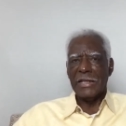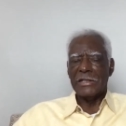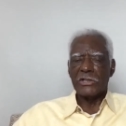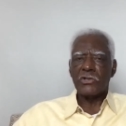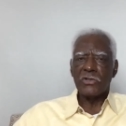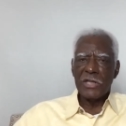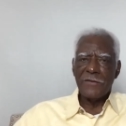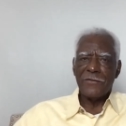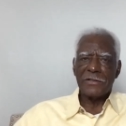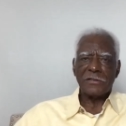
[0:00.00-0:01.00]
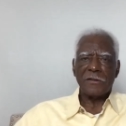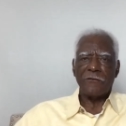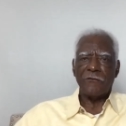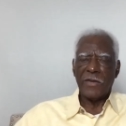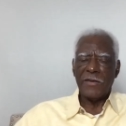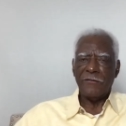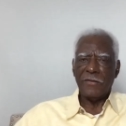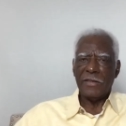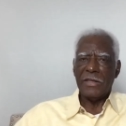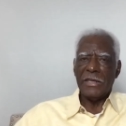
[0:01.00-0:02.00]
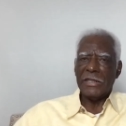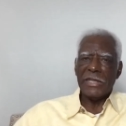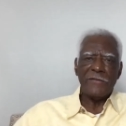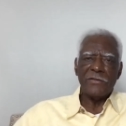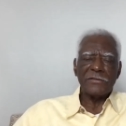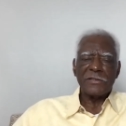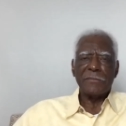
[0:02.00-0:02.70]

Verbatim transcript: that you give us the faith, give us the